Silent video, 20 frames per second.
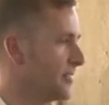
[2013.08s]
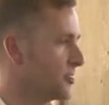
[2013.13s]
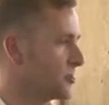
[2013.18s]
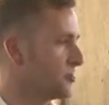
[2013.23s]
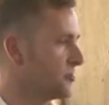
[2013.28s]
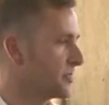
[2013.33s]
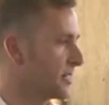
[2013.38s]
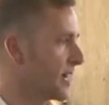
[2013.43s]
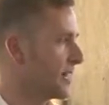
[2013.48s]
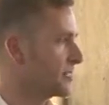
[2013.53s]

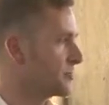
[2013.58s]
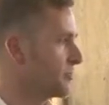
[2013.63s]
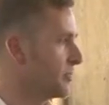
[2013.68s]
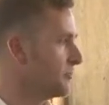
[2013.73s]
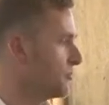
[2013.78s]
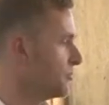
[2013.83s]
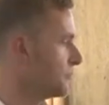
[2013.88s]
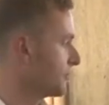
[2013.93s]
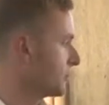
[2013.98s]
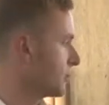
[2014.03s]
issues as we
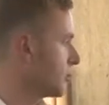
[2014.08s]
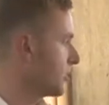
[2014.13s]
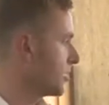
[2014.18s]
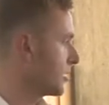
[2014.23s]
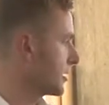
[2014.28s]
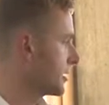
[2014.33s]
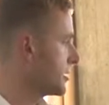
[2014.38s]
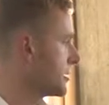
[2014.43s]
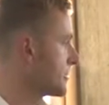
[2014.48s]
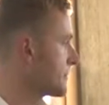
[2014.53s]
move
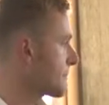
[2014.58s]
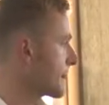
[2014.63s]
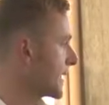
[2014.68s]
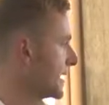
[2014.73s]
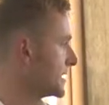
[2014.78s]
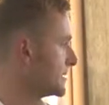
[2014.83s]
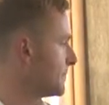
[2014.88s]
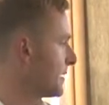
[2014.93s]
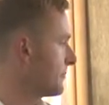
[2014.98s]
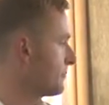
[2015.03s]
along.
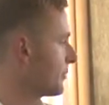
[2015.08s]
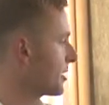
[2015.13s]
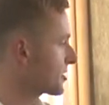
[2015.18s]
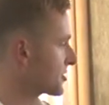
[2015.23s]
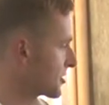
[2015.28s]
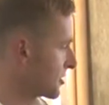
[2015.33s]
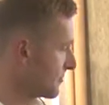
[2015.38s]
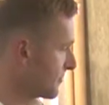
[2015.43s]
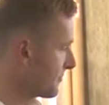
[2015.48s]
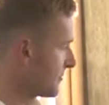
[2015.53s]
It's been
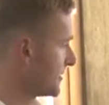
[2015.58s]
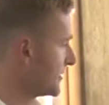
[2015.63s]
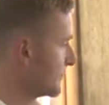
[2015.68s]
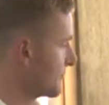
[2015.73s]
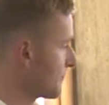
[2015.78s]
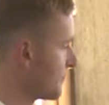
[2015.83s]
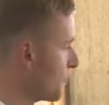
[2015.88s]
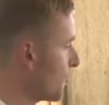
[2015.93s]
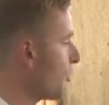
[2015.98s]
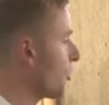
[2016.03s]
much
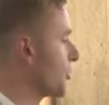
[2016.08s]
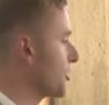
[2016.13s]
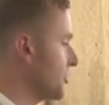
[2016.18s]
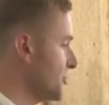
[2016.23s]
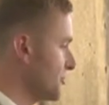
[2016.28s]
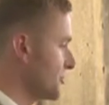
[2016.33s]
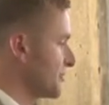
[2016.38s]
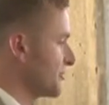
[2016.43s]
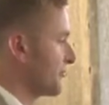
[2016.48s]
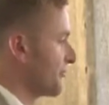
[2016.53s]
more
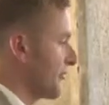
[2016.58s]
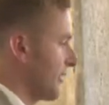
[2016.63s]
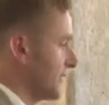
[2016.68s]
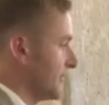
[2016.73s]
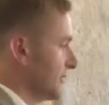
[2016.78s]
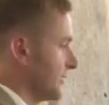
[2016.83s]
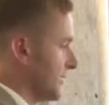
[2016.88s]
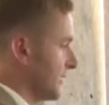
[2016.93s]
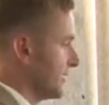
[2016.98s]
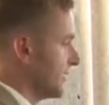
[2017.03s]
user
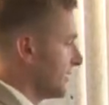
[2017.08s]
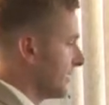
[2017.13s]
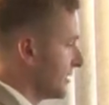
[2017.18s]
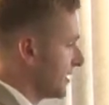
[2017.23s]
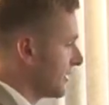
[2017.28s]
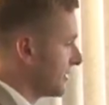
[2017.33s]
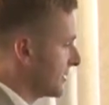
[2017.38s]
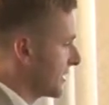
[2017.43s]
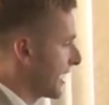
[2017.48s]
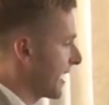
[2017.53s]
friendly
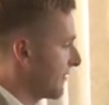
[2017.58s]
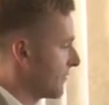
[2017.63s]
than I